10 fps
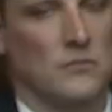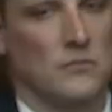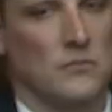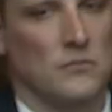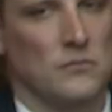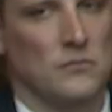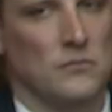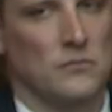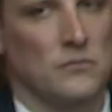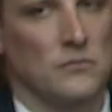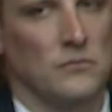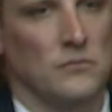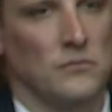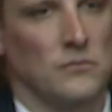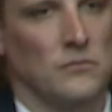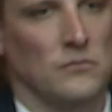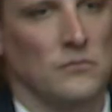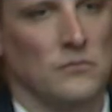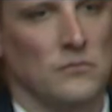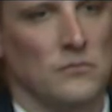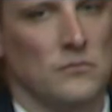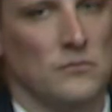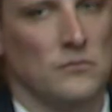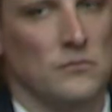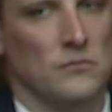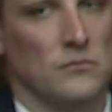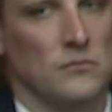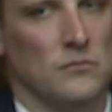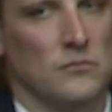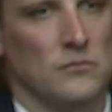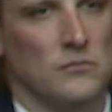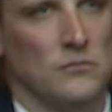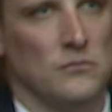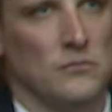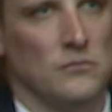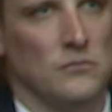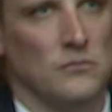[no speech]